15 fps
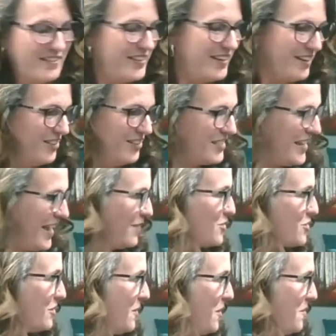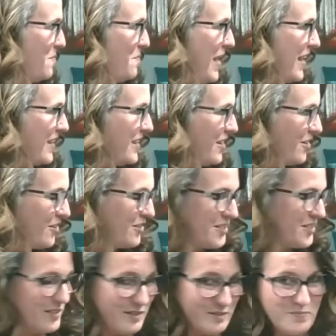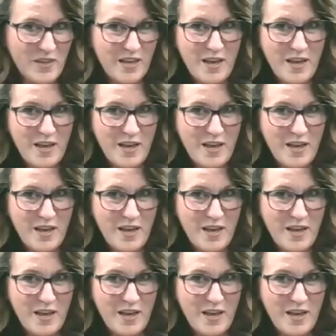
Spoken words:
They all attach back here to the